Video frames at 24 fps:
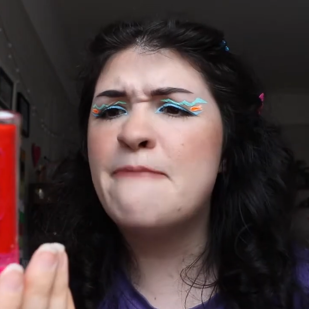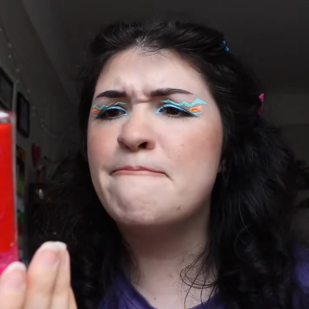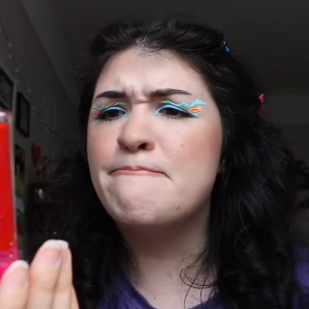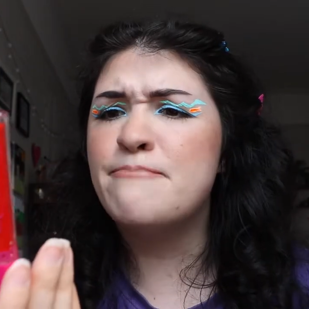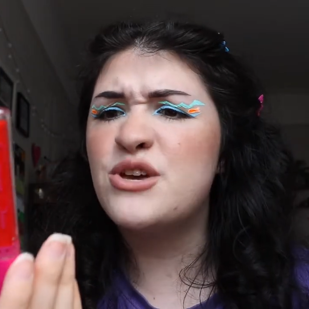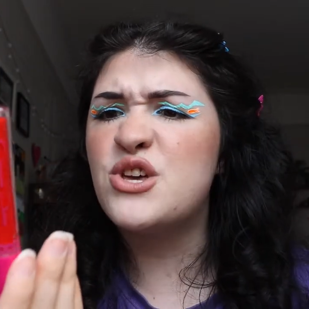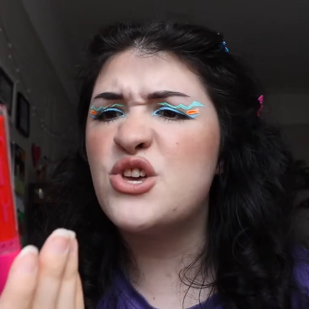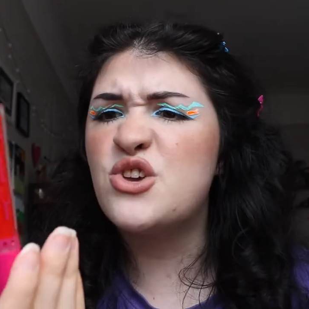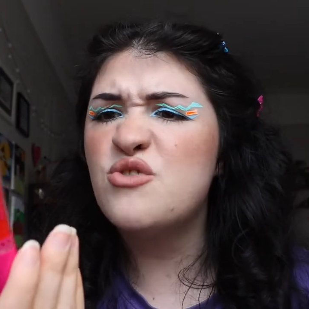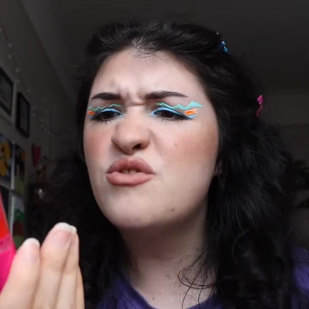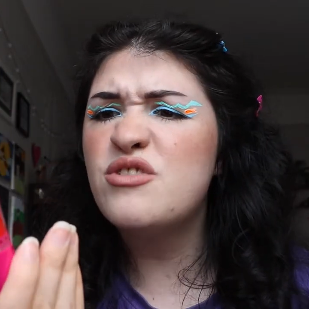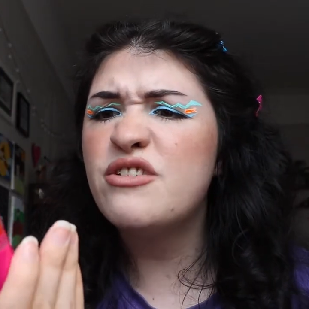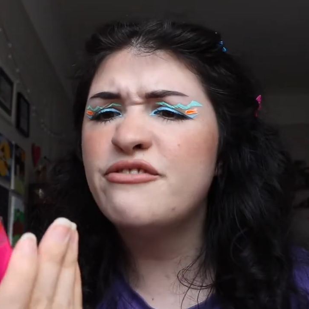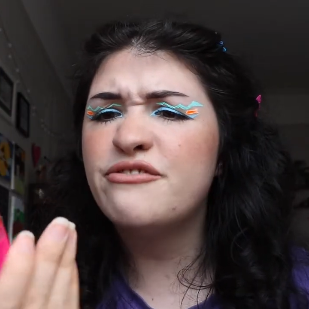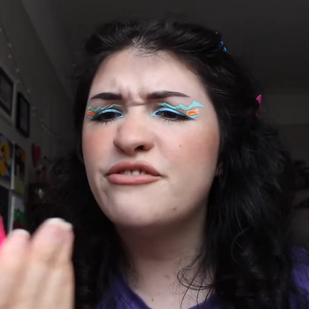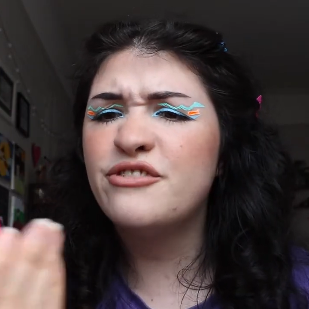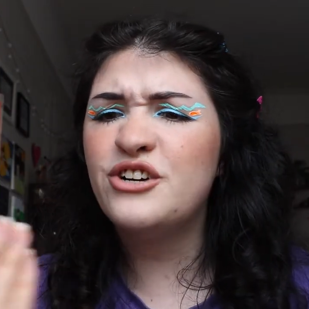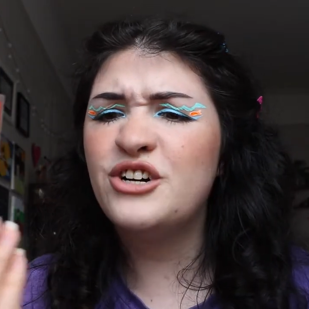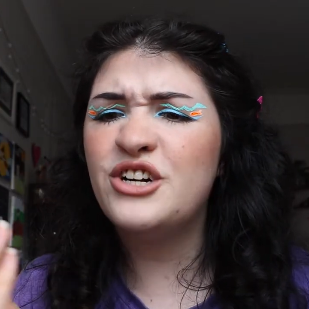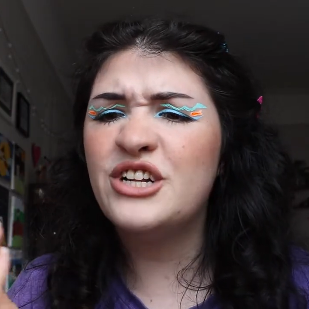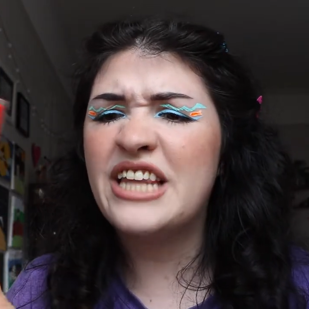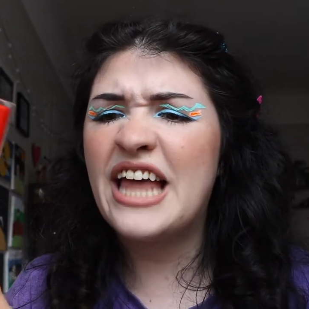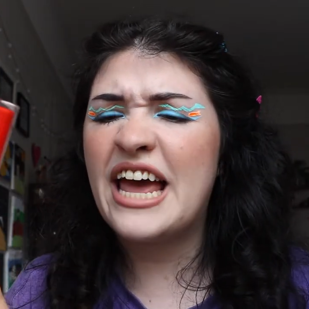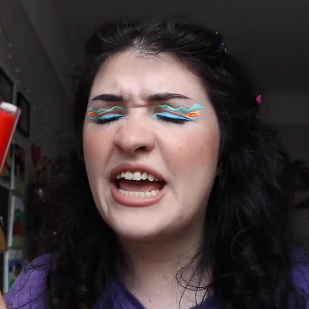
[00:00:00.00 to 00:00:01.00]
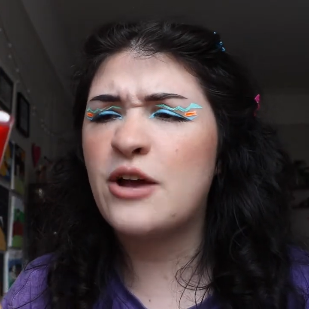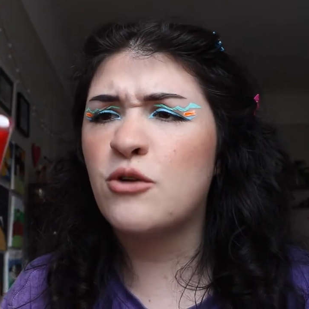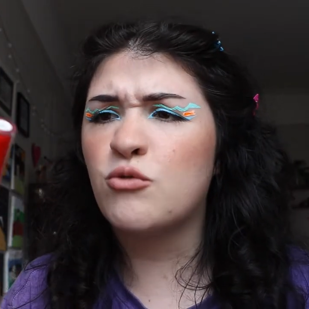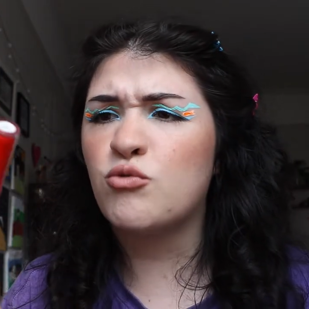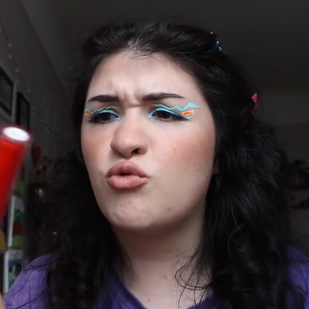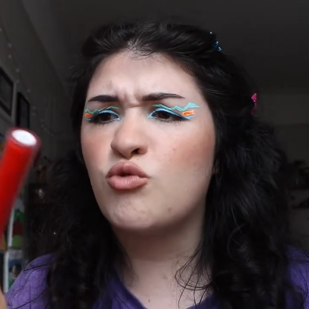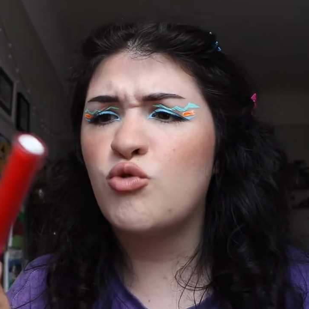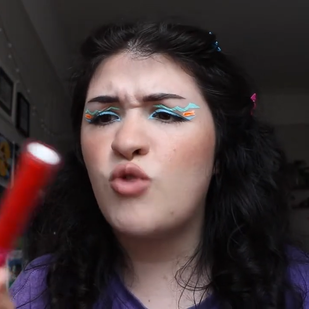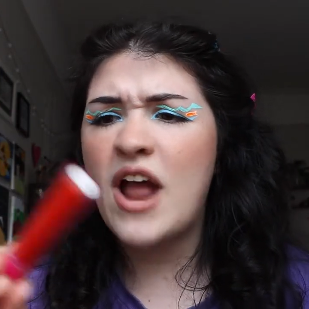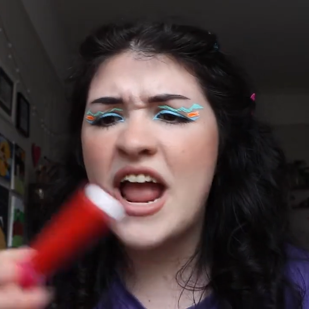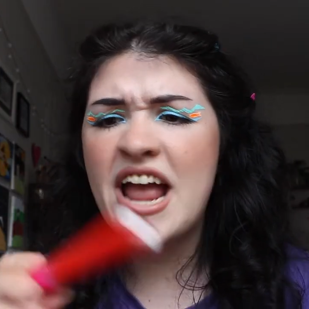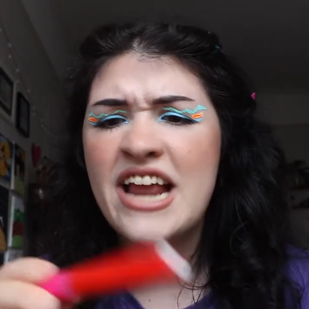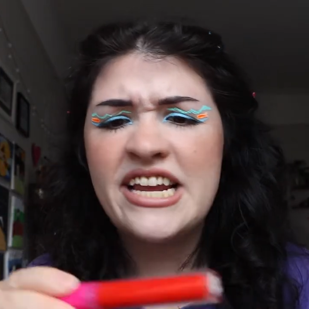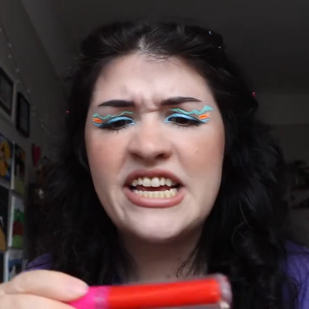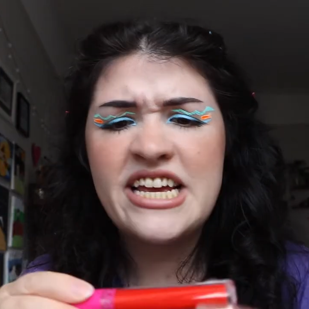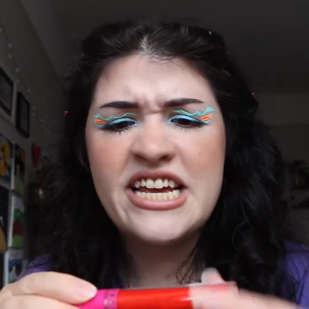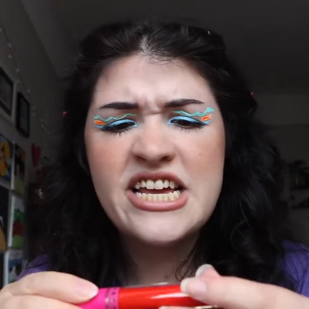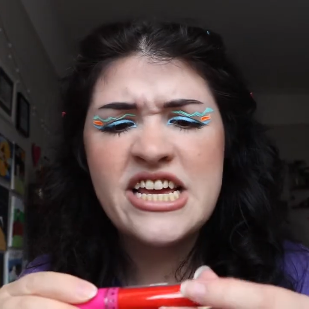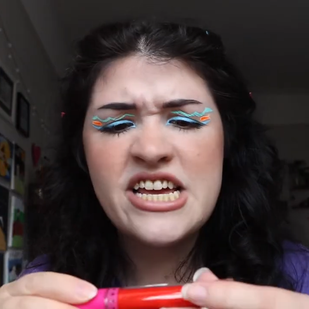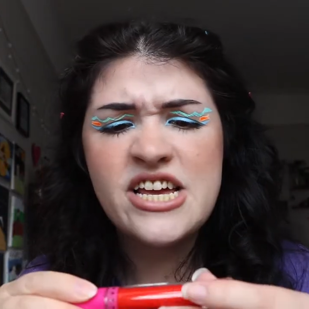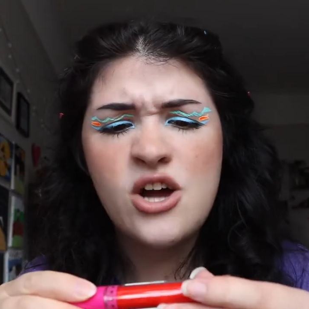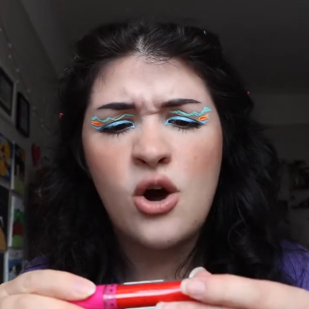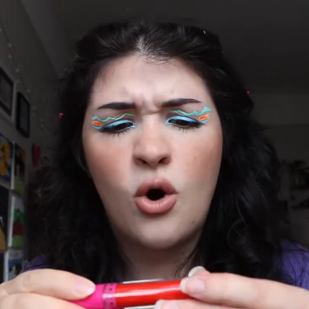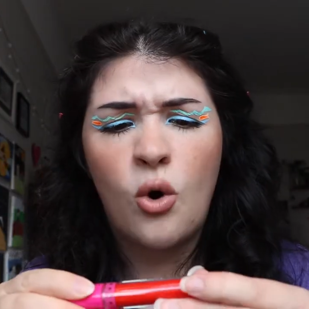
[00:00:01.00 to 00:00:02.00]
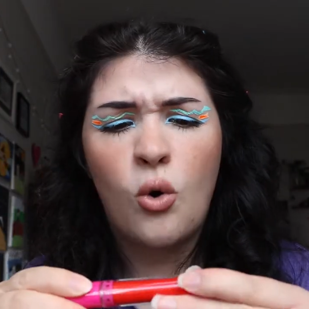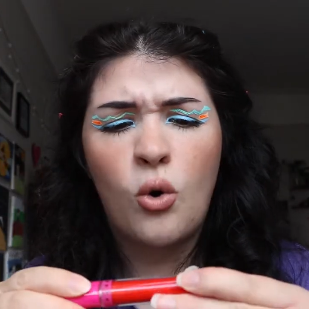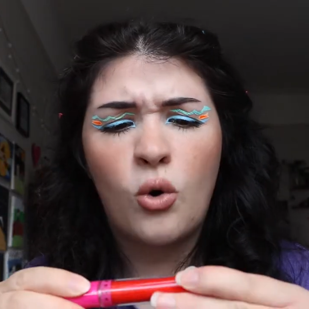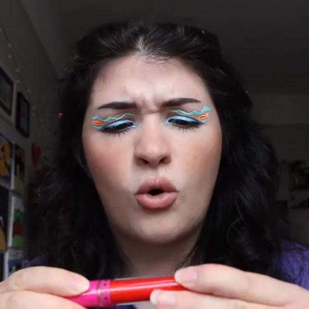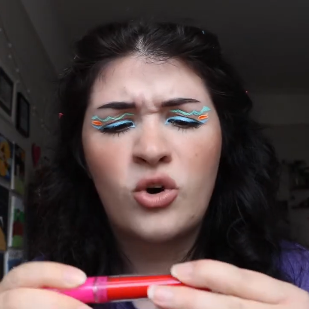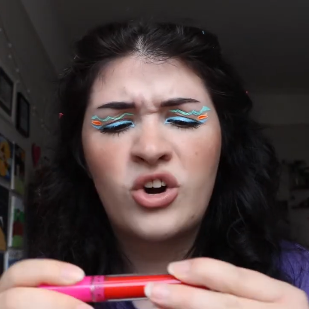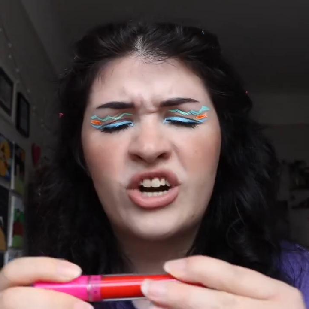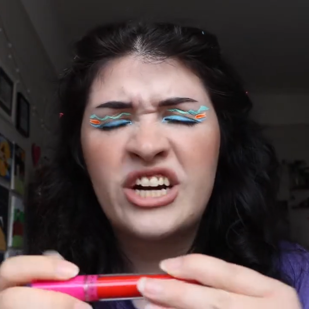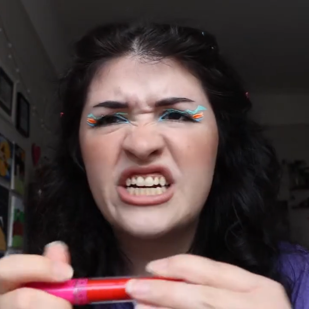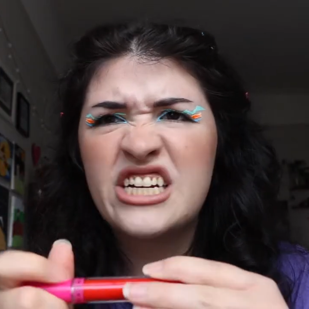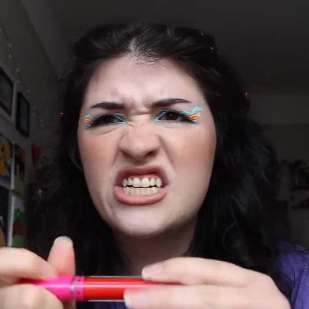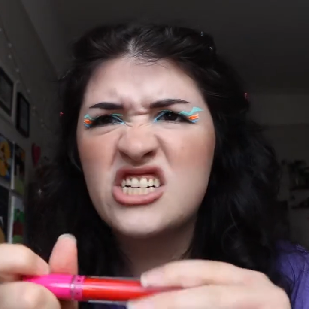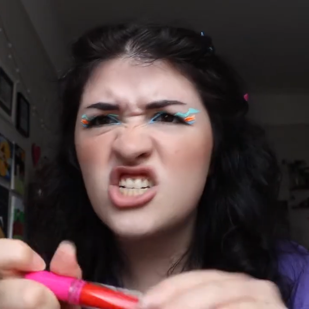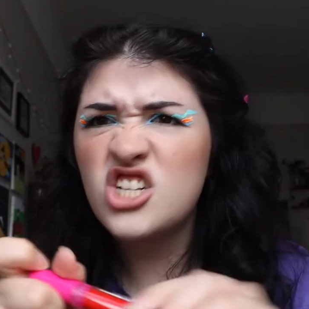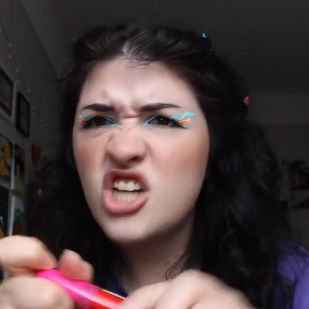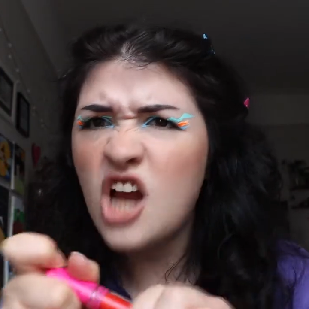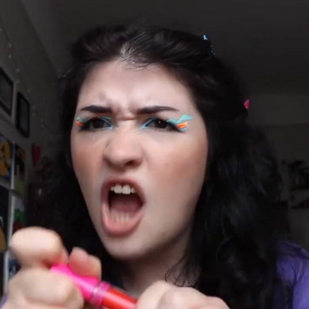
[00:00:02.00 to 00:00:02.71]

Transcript: A beautiful, like, reddy orange.